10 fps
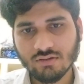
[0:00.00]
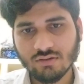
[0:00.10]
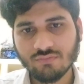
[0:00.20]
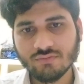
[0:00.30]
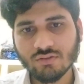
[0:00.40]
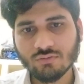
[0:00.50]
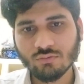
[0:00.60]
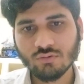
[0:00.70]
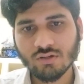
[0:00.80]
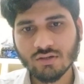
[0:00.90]
if the
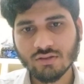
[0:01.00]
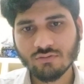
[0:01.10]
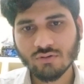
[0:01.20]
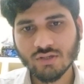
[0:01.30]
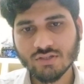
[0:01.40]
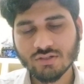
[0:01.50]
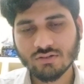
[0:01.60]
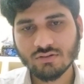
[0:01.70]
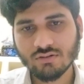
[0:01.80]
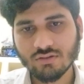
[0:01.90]
solar
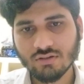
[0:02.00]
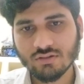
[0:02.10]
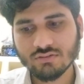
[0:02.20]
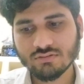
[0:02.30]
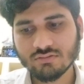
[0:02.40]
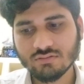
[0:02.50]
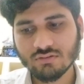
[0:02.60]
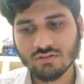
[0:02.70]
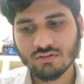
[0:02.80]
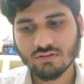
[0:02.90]
insolation is
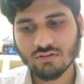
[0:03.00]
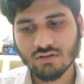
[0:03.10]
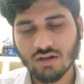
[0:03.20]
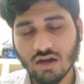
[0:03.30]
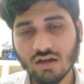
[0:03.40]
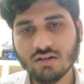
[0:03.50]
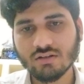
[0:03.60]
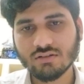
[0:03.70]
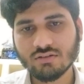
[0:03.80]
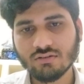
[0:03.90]

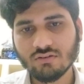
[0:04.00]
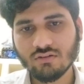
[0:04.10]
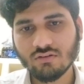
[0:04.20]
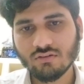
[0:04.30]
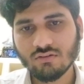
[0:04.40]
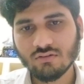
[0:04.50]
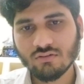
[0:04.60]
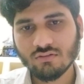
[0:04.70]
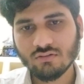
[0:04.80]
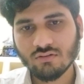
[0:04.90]
occurred
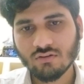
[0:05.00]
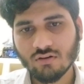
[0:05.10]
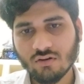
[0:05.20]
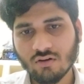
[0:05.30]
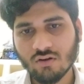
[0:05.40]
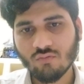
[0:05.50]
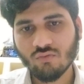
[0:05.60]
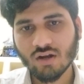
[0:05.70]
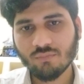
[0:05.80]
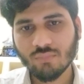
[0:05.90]
on
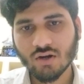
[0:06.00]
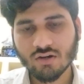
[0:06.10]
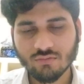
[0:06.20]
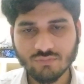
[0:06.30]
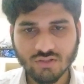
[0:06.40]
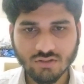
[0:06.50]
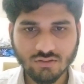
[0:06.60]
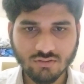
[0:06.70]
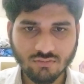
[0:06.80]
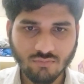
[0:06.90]
one part of
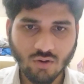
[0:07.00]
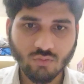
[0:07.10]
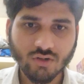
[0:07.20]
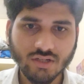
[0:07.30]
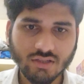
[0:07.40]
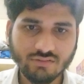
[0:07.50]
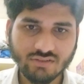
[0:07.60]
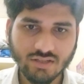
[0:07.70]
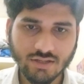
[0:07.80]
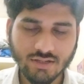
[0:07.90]
the mountainous
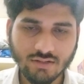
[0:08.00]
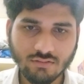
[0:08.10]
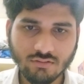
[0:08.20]
terrain,